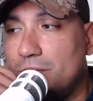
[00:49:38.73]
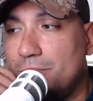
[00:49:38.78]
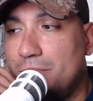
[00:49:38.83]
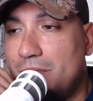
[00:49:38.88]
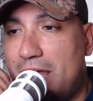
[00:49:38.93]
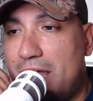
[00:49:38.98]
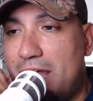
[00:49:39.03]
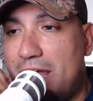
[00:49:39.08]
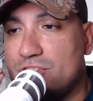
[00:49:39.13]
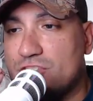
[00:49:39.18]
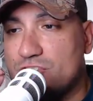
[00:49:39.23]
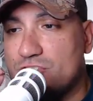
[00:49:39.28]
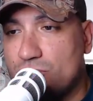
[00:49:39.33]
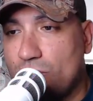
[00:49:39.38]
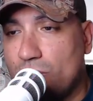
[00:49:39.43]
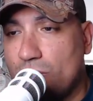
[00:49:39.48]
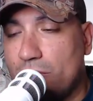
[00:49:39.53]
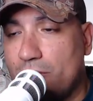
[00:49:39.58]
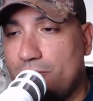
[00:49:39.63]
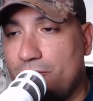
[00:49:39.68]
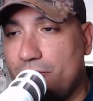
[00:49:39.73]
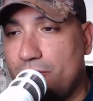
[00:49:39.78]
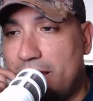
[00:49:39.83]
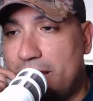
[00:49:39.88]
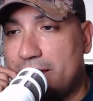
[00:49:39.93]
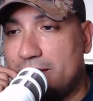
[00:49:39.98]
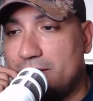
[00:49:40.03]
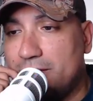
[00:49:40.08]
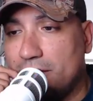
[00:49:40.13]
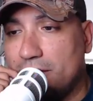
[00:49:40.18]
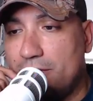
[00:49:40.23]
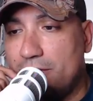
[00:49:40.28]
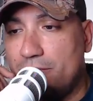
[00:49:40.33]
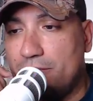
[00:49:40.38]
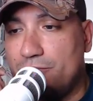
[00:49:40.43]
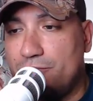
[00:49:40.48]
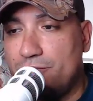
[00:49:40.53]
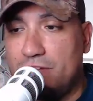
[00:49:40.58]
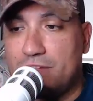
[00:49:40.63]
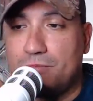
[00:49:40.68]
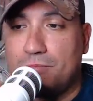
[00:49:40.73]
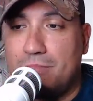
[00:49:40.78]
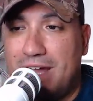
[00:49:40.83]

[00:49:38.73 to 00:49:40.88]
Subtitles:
am not sure if a 1911 fits